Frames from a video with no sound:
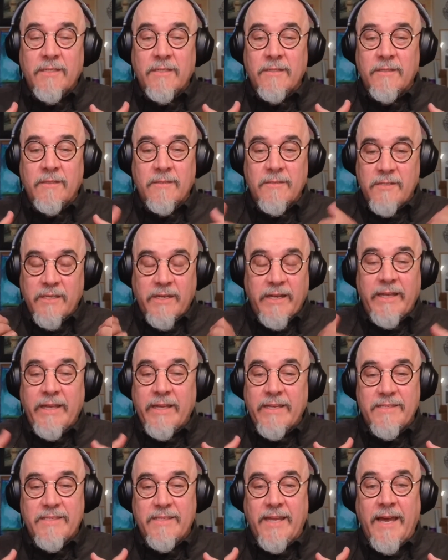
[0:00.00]

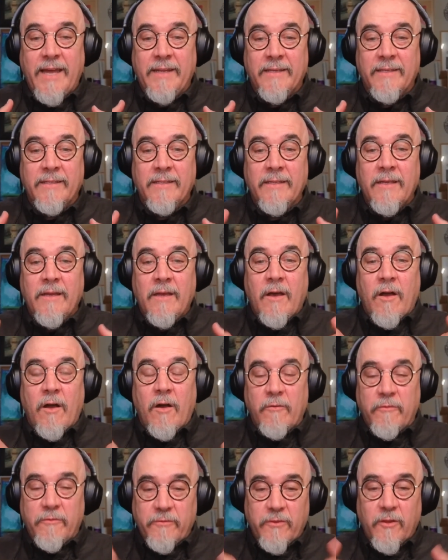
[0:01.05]
GIS data
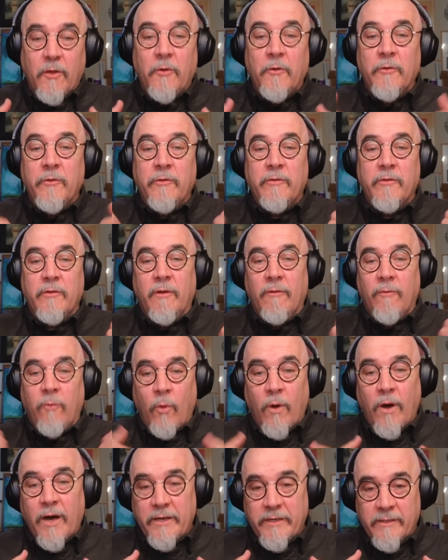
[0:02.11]
of flows of
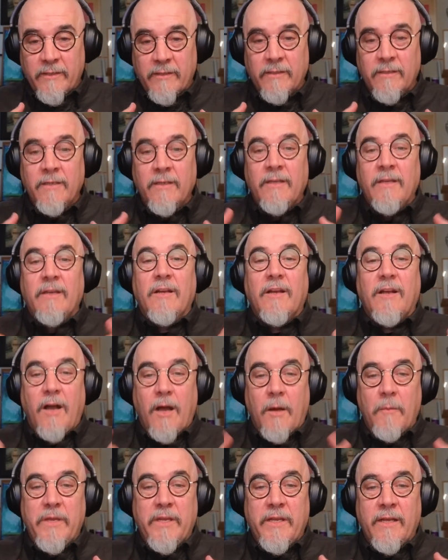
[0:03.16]
water
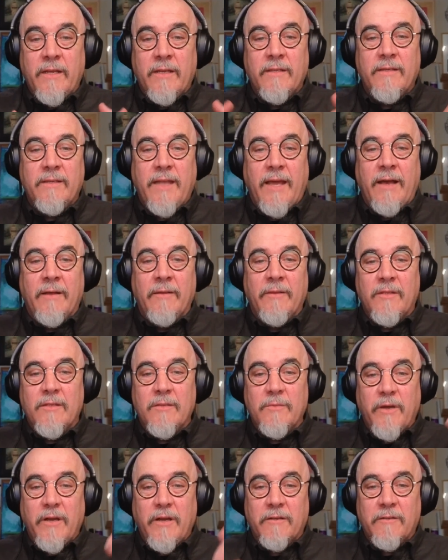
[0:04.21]
coming down the
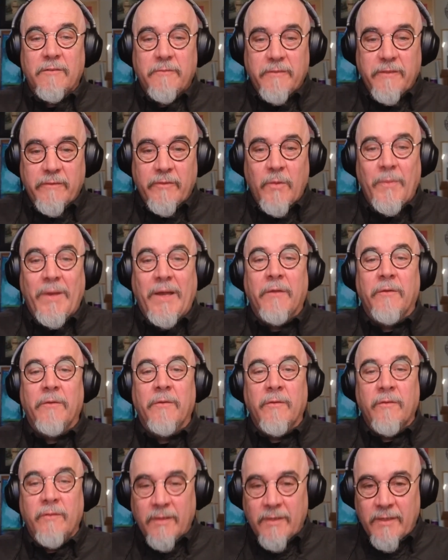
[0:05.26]
topography of the
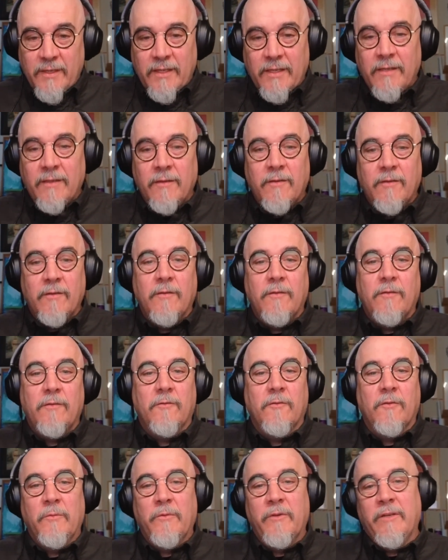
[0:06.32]
mountains and into the
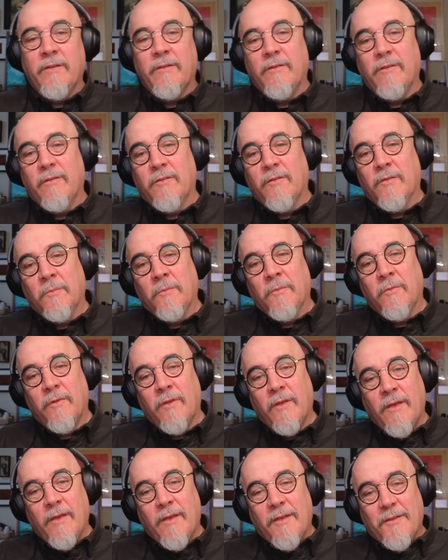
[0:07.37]
storm drain systems
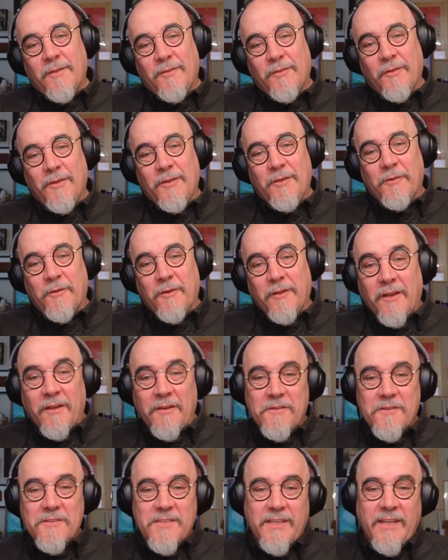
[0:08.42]
so that you could
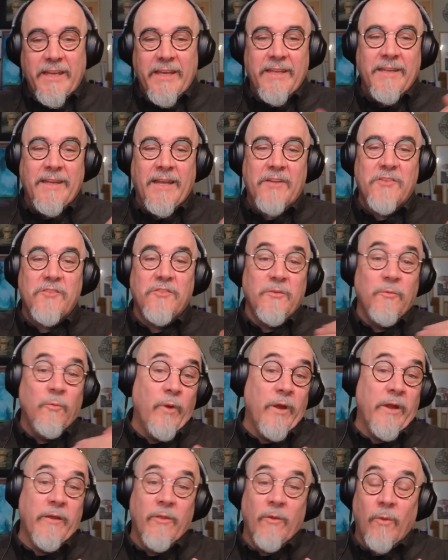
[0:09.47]
understand actually
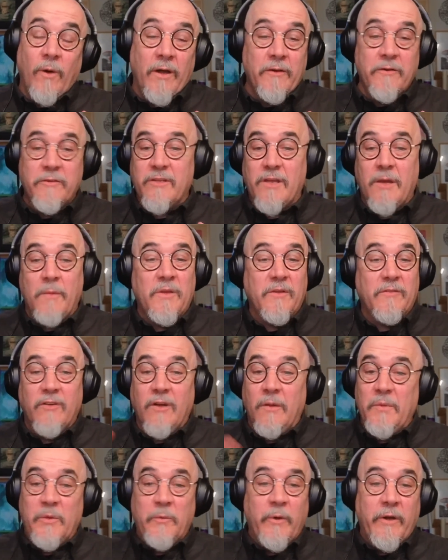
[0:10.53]
where the water is coming
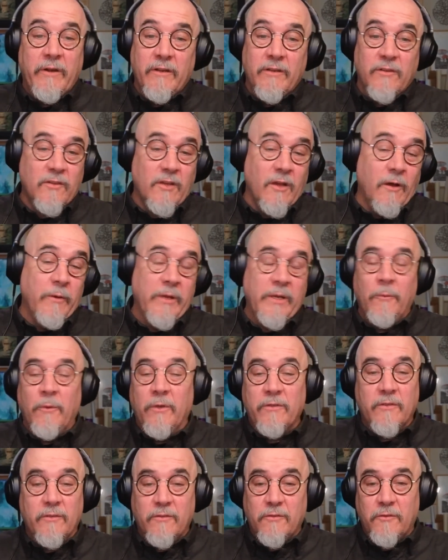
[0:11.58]
from and where it's going
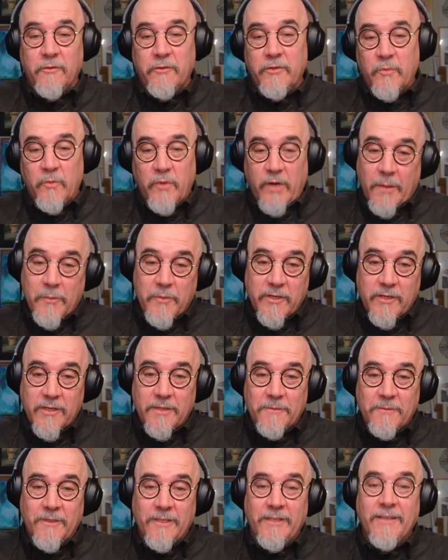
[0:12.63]
once it's through your property,
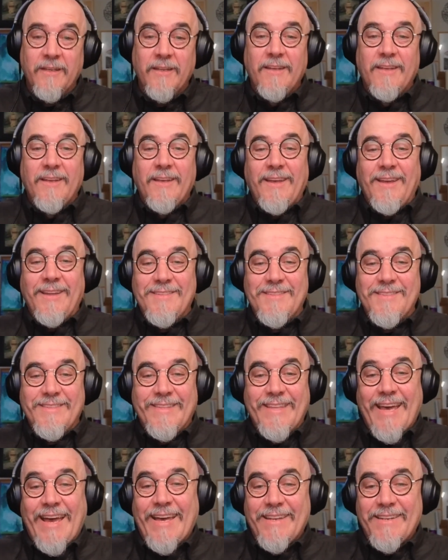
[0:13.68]
right? And so
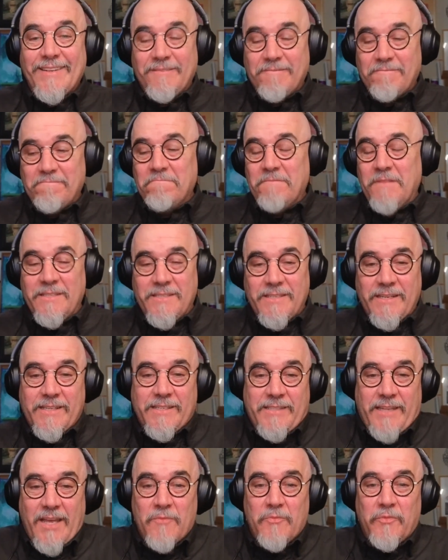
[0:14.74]
that is an
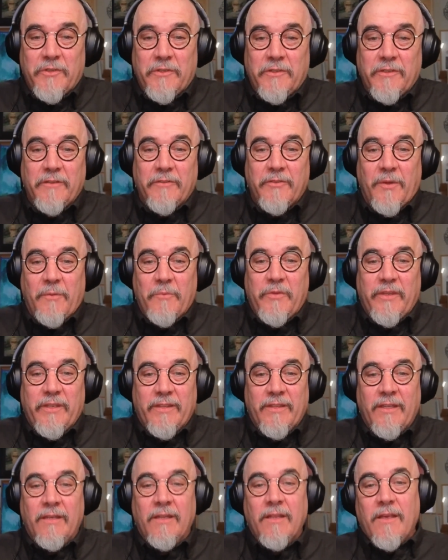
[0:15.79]
example of something
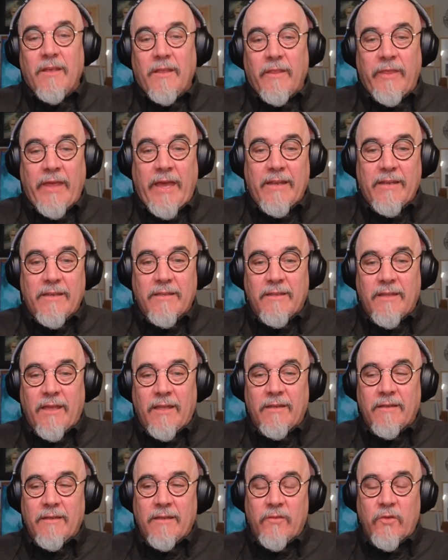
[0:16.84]
that
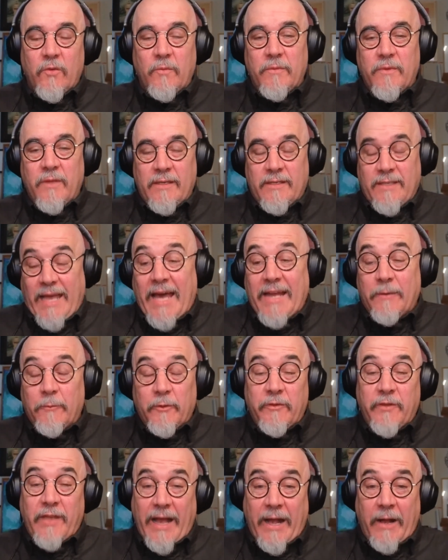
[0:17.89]
data
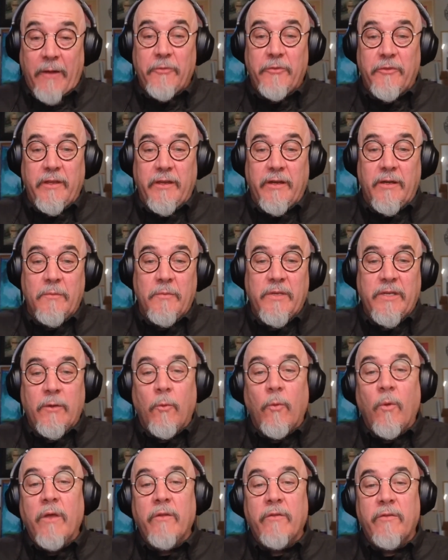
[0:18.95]
was out there, but it
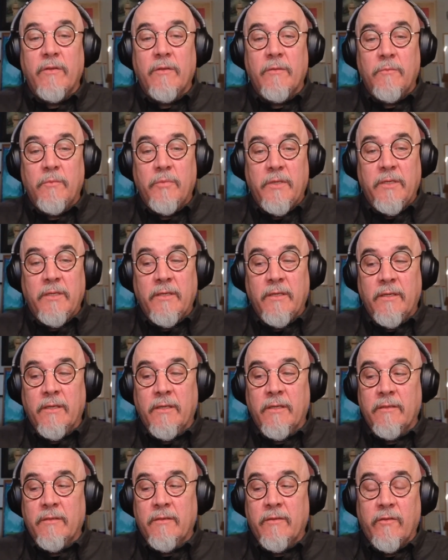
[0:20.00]
wasn't
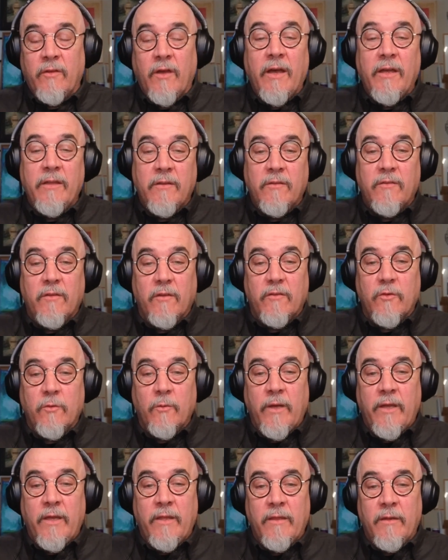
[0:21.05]
being designed in such a
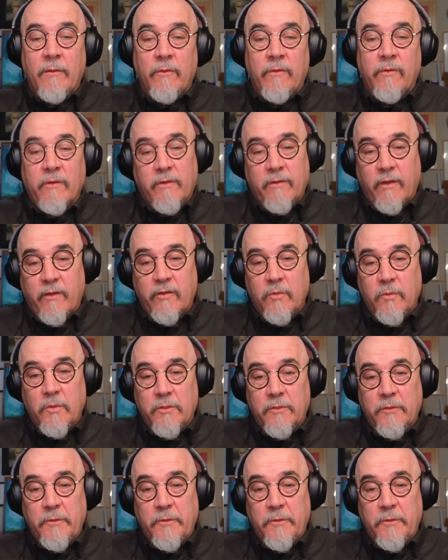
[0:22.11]
way that it was accessible